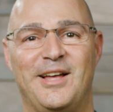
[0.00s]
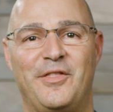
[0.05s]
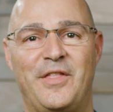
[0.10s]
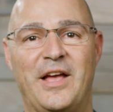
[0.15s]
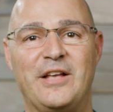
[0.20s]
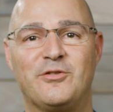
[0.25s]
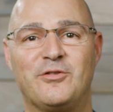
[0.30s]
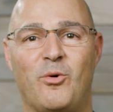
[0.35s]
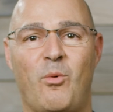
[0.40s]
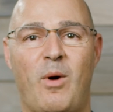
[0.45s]

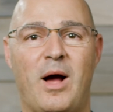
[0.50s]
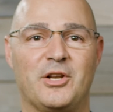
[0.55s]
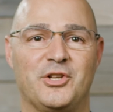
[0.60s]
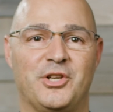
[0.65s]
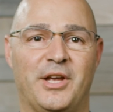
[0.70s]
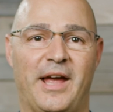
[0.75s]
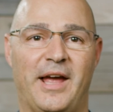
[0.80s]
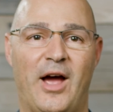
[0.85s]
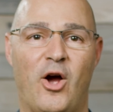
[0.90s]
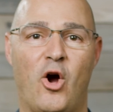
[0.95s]
Thanks for
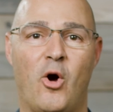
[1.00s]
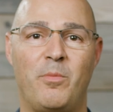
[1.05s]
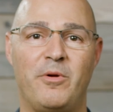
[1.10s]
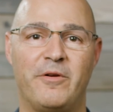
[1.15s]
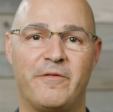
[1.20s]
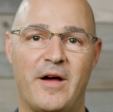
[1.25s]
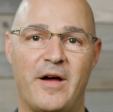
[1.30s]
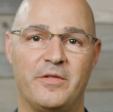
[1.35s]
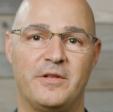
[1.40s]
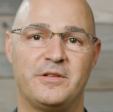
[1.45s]
watching. I hope you
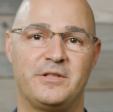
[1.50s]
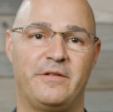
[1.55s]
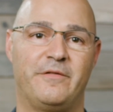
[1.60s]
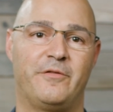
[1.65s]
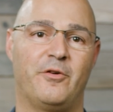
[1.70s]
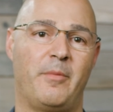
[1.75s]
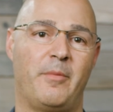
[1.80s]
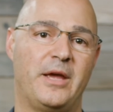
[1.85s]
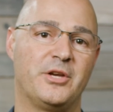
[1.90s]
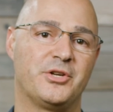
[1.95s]
found this
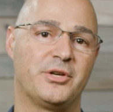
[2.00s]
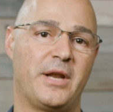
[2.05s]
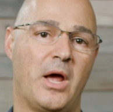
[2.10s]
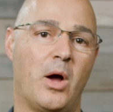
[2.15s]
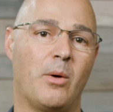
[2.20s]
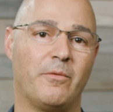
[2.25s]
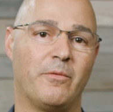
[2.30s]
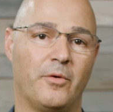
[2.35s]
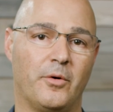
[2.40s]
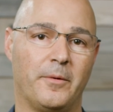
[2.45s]
information
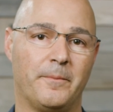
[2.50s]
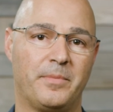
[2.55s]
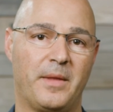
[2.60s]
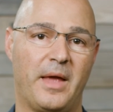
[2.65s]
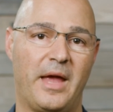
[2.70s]
helpful.